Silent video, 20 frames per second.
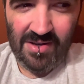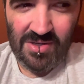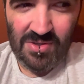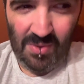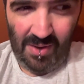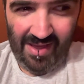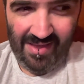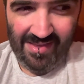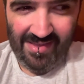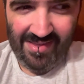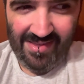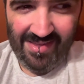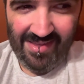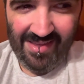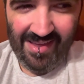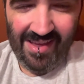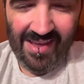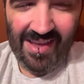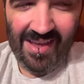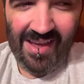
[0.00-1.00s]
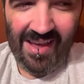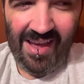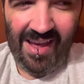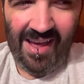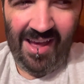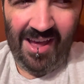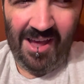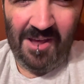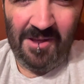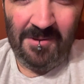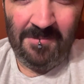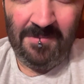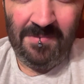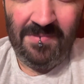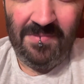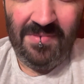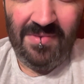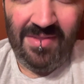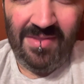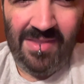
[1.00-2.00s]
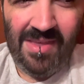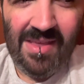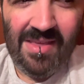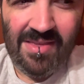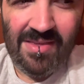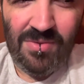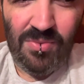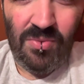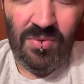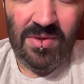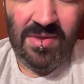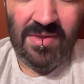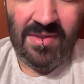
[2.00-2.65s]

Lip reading: twice. This was